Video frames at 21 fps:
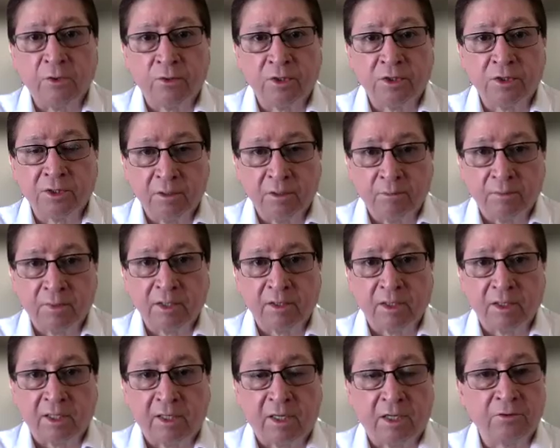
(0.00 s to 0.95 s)
can encourage
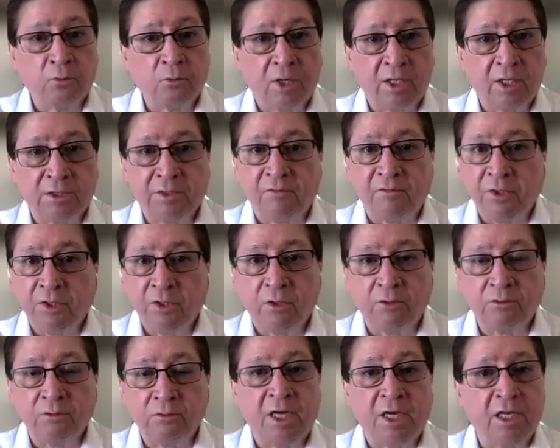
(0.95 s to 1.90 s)
them. Otherwise,
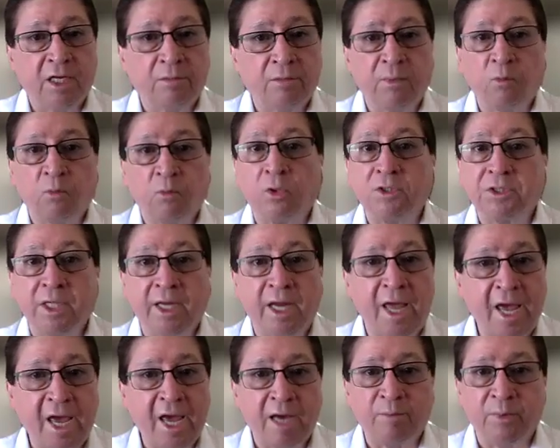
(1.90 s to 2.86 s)
if you don't tell them
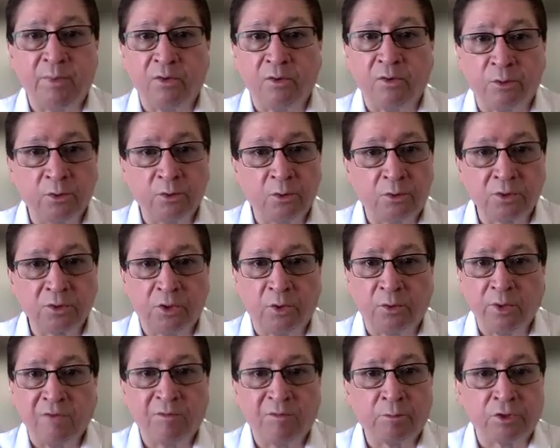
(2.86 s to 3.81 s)
what's going to happen or
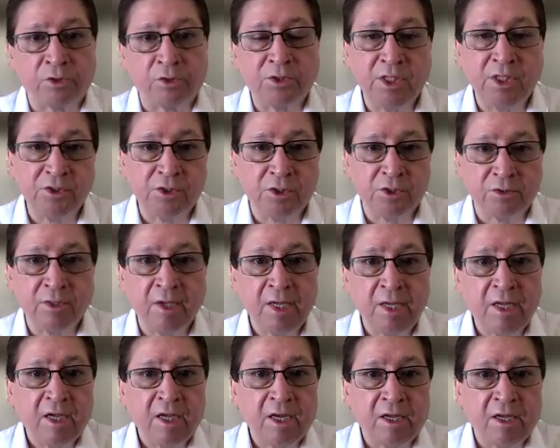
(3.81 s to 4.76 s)
don't give them
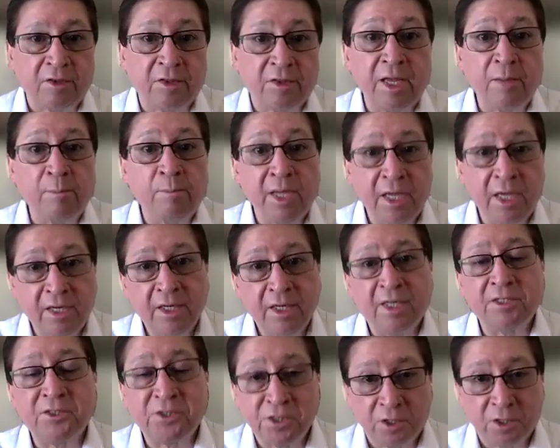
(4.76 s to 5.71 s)
procedures, they
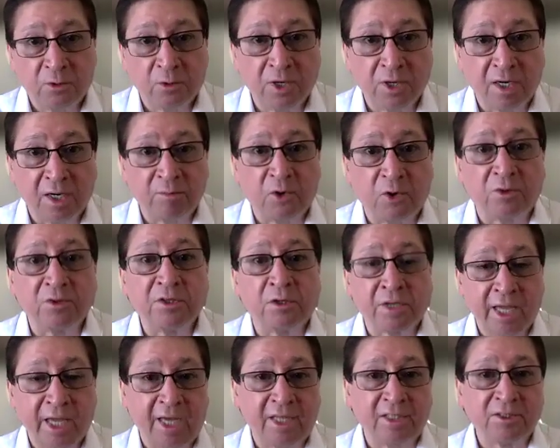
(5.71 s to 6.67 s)
may not show up,
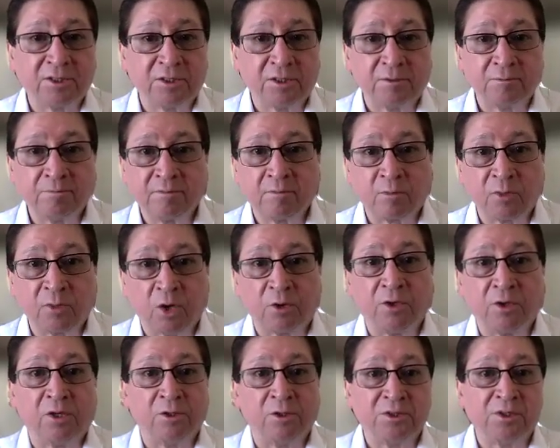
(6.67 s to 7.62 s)
or they'll cancel
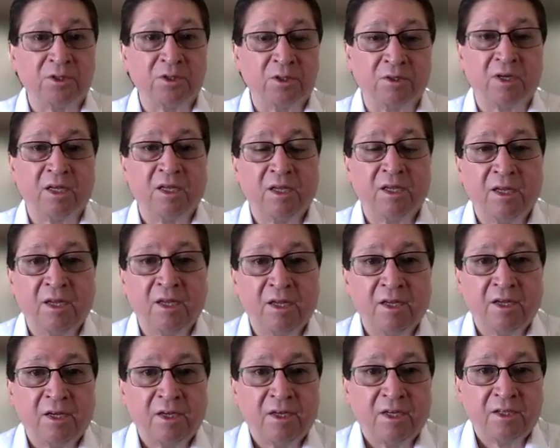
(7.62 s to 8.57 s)
or ghost you.
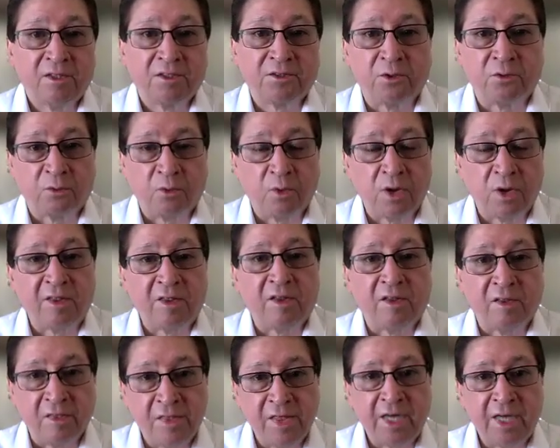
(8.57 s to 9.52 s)
So
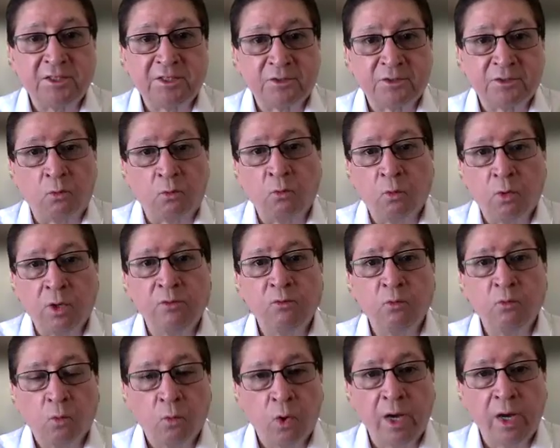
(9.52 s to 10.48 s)
that's
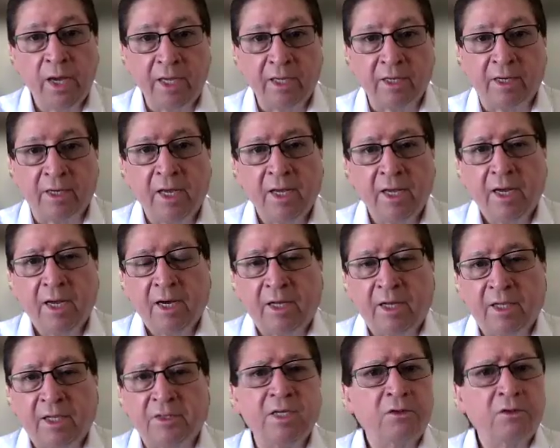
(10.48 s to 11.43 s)
one way.
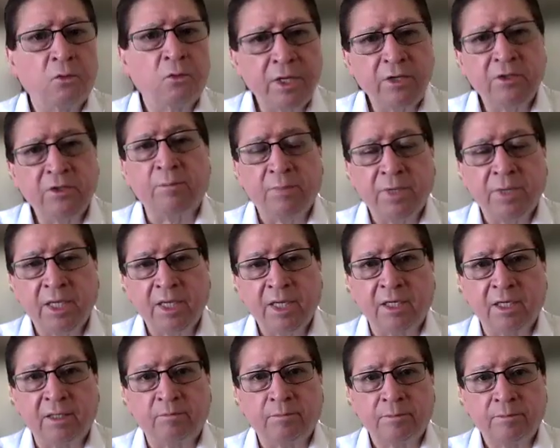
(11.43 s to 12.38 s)
And the other way you
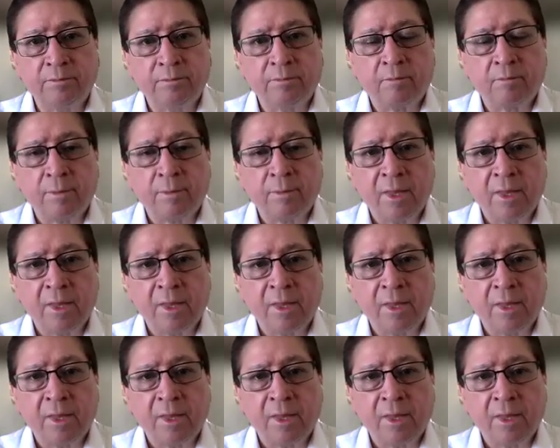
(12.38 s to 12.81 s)
can pick up,